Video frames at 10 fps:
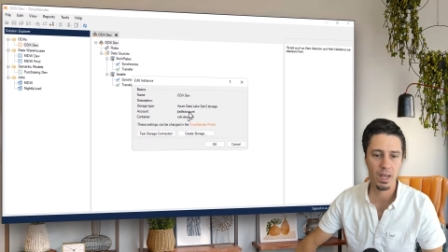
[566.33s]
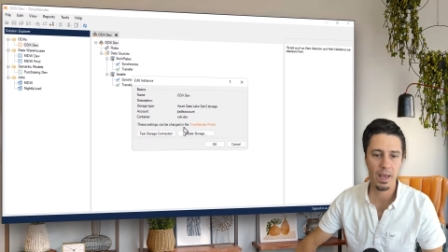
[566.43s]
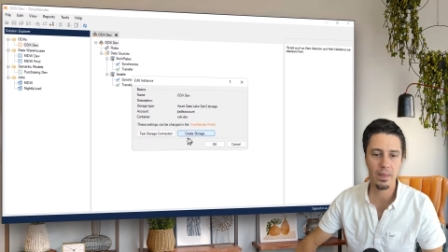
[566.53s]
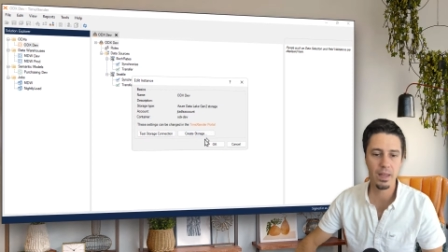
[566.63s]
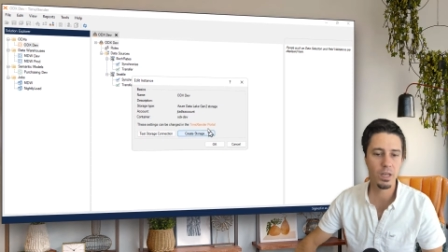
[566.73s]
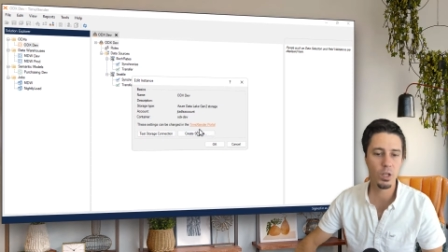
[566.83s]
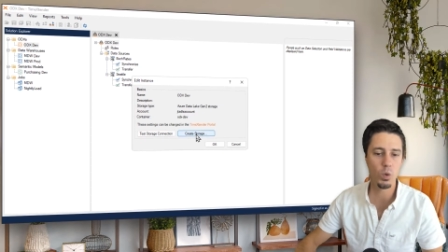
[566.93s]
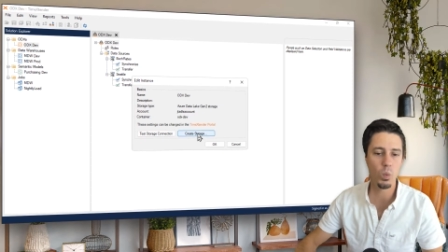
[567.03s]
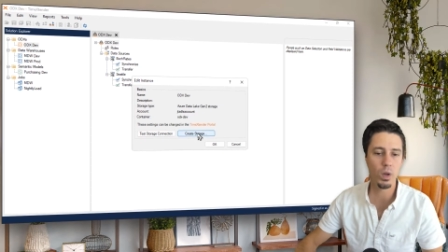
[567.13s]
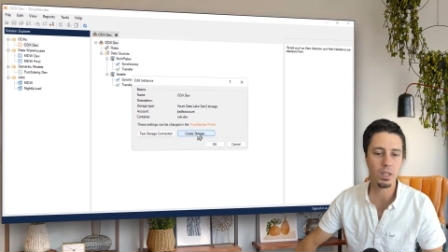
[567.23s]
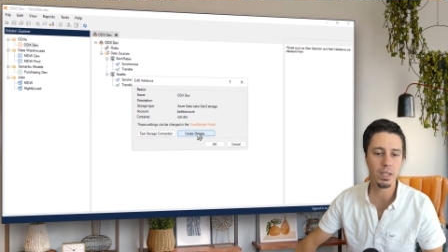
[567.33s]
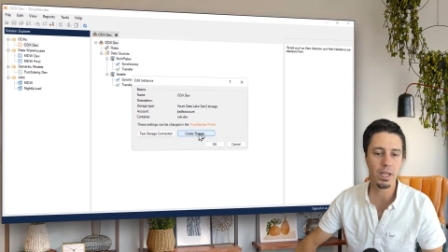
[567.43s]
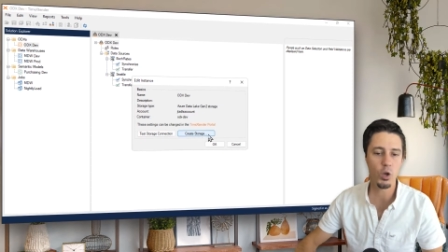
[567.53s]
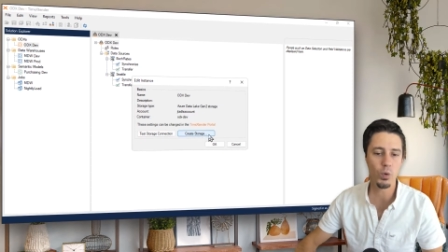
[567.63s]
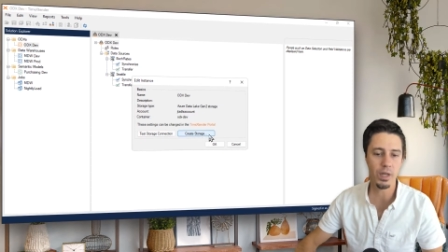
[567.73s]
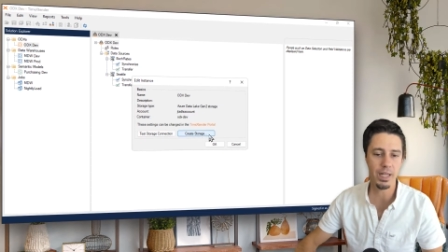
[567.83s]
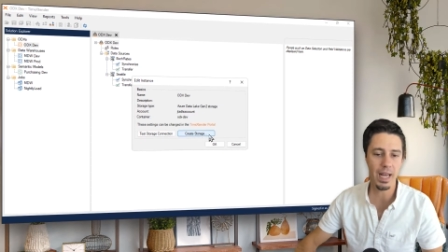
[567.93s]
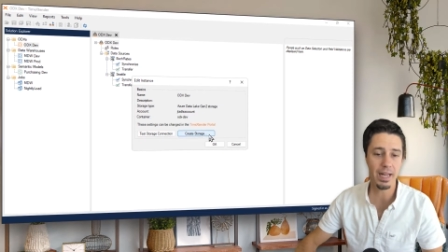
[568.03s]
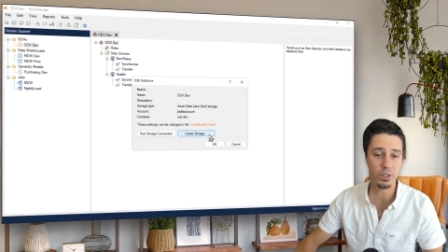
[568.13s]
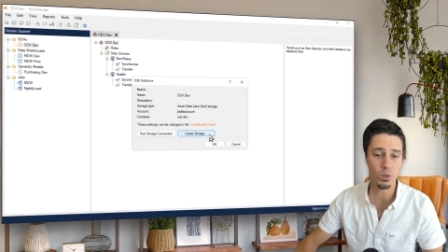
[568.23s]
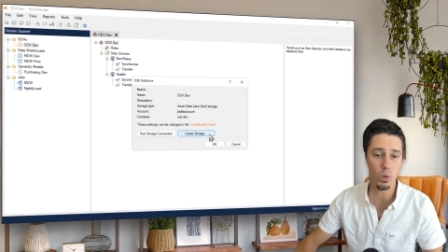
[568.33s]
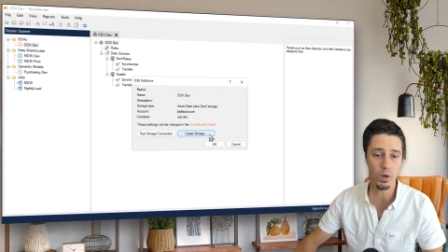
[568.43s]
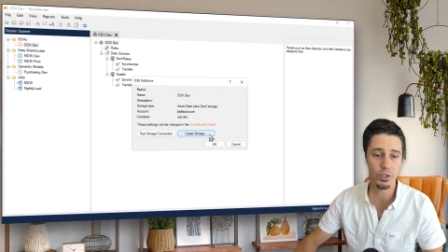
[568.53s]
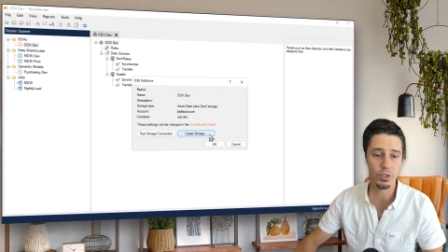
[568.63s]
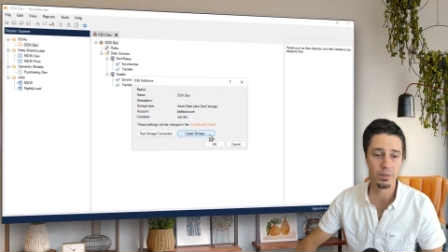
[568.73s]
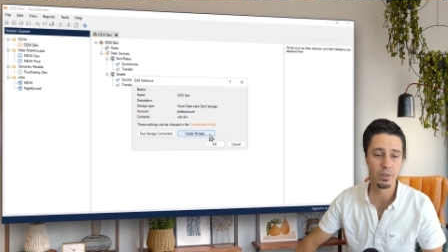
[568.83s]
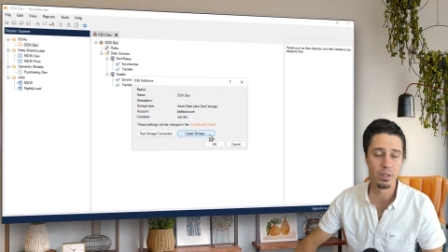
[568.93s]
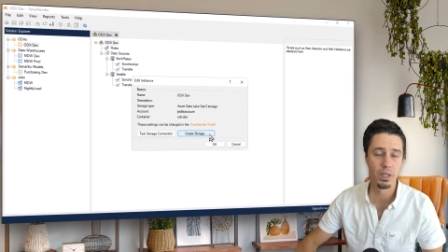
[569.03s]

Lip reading: And then you want to click Create Storage.